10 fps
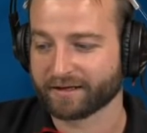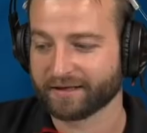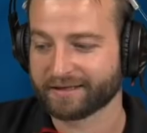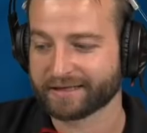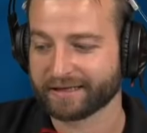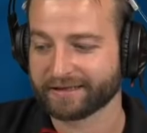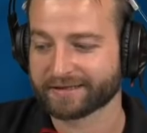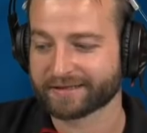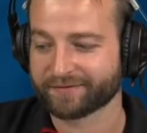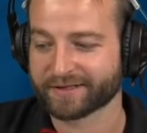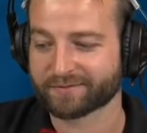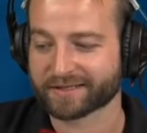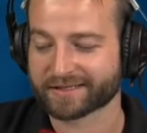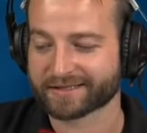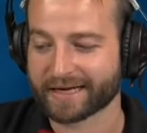Italian CVs
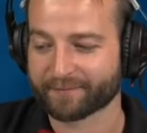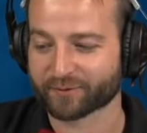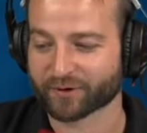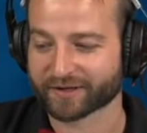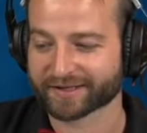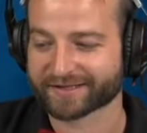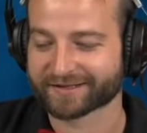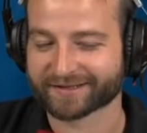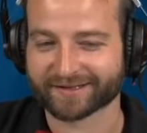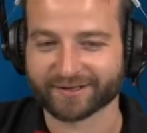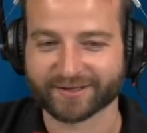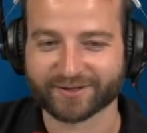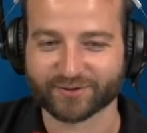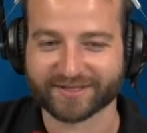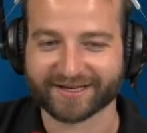with SAP rockets, as
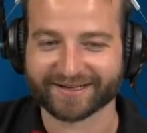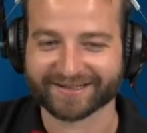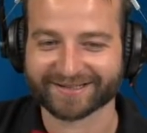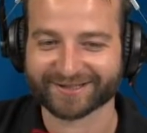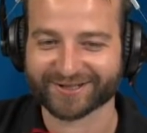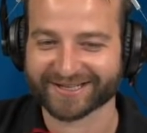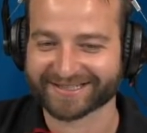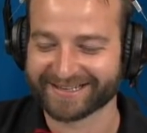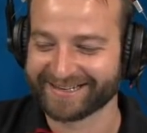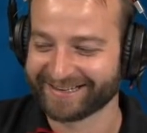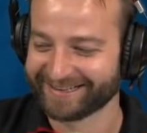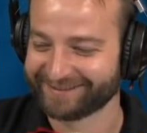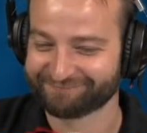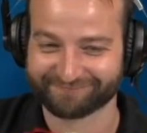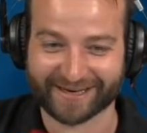Ustadi is suggesting.
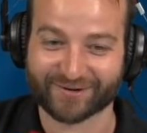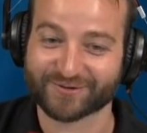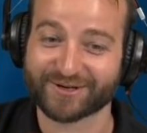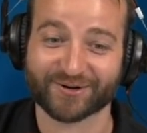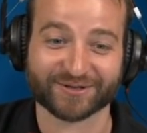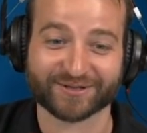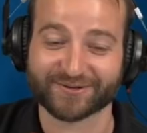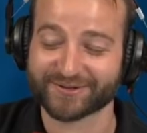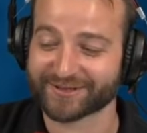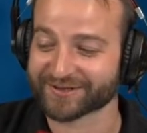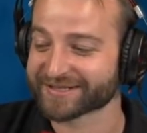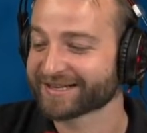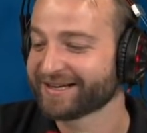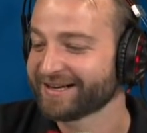Who knows? Who knows?